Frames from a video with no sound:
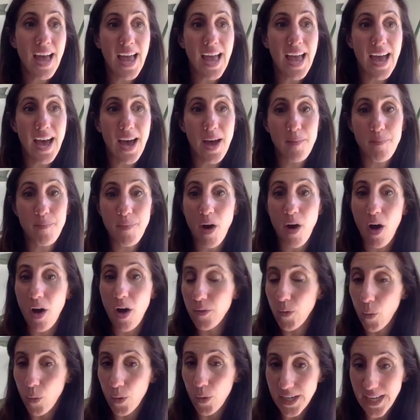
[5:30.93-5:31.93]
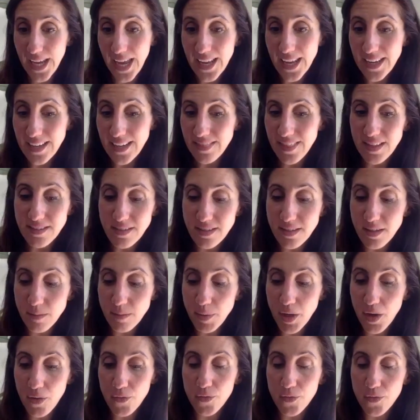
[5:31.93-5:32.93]
On the organic, that's going to
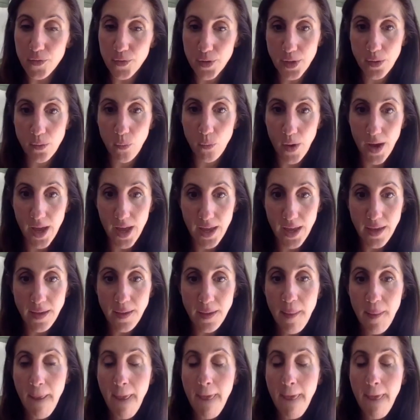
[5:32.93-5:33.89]
be a free way